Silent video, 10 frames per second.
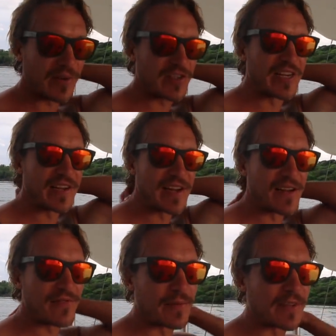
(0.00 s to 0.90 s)

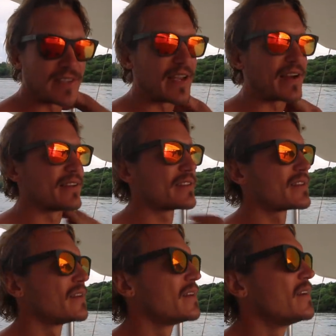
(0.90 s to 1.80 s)
Boca from Sorry. the Secas,
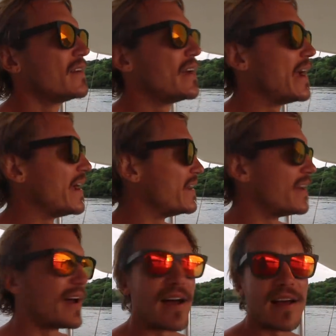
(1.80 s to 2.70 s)

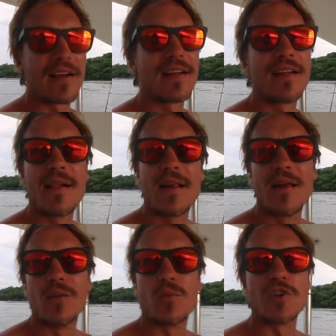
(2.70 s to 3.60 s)
and uh,
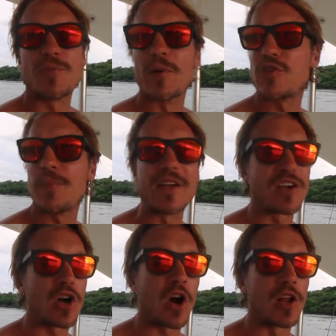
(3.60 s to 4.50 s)
we're supposed to meet
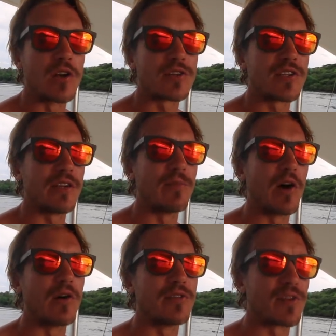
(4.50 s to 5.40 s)
Carlos. He
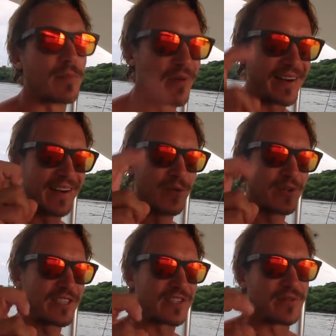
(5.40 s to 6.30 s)
owns a marina,
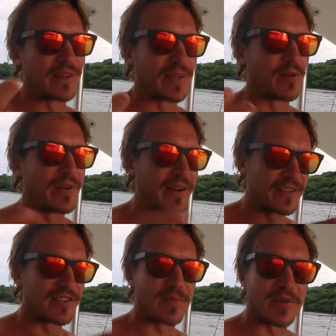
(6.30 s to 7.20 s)
which isn't really a marina,
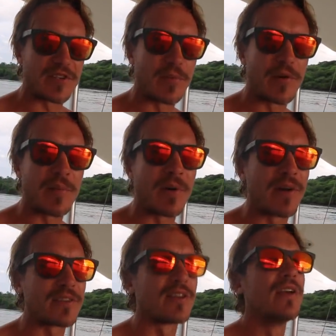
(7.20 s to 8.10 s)
it's just a bunch of mooring balls,